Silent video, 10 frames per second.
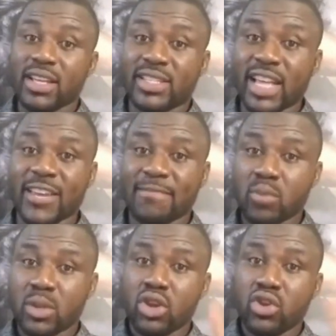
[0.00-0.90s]
See,
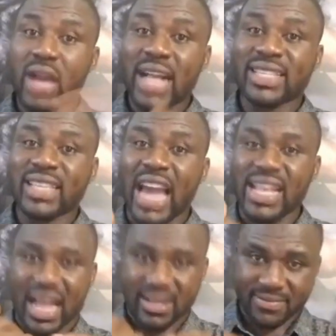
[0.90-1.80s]
you got
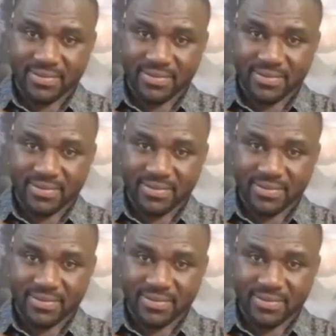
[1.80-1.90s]
China,